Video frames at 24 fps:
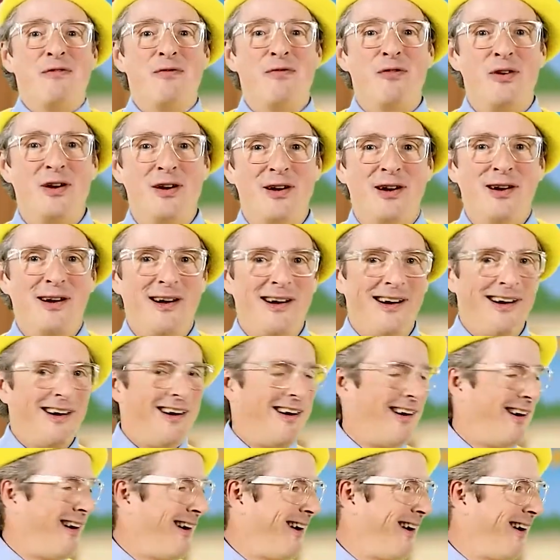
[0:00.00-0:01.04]
Five
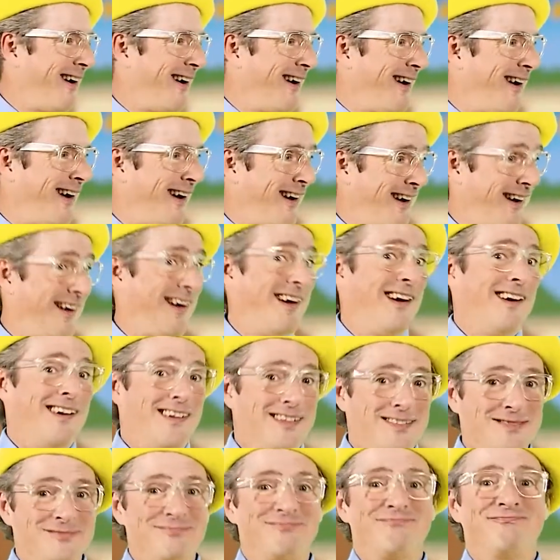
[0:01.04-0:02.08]
syllables. That's
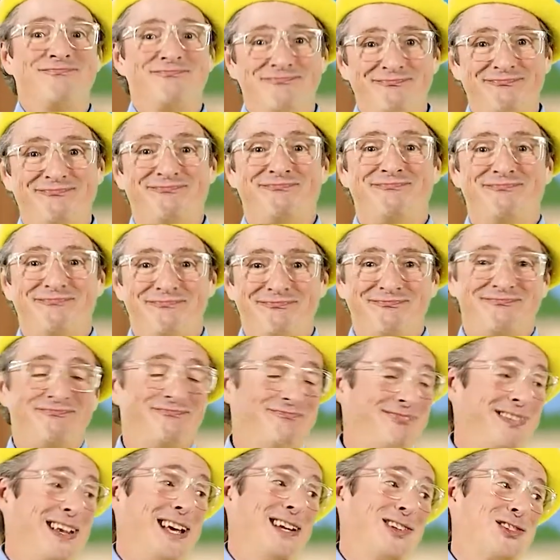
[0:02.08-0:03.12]
a lot of
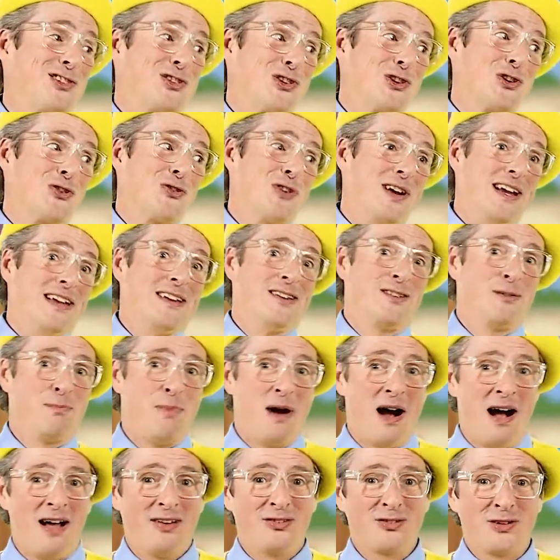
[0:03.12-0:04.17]
syllables. It sure is,
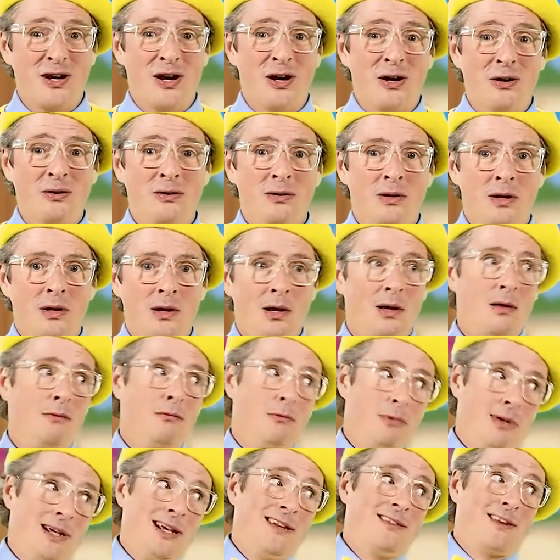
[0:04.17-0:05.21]
Bosco.
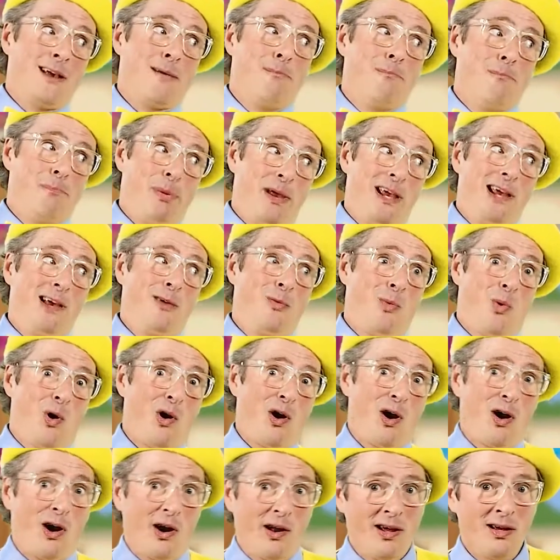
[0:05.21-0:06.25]
Well, it's a big
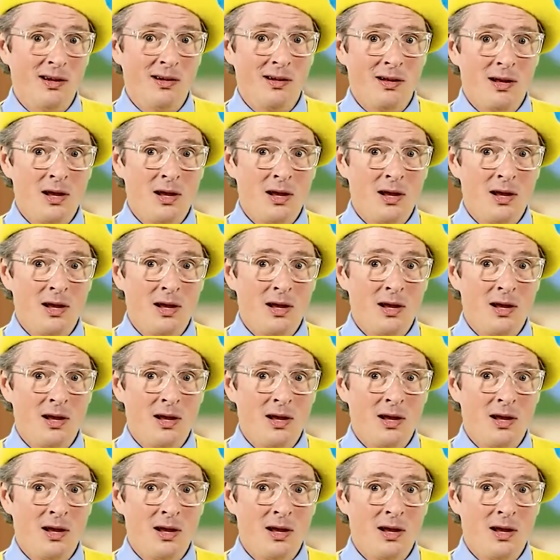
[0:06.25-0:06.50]
word.